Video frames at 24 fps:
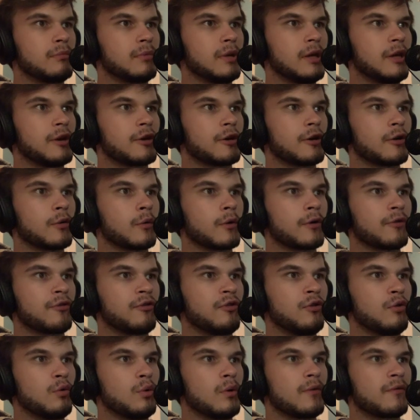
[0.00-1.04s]
leader or
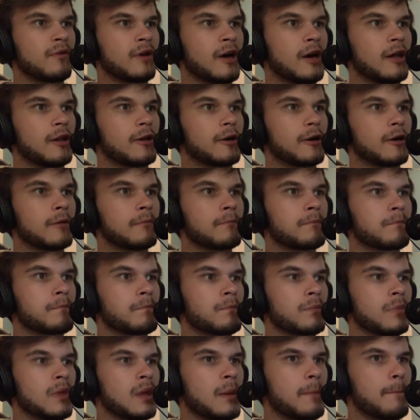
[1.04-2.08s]
two of color,
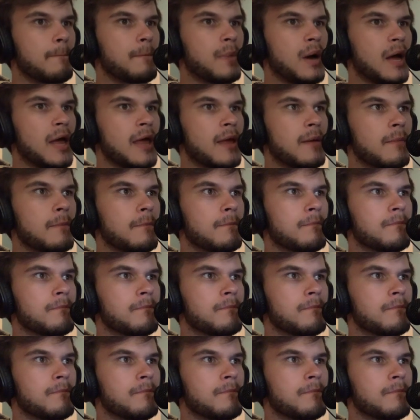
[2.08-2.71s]
but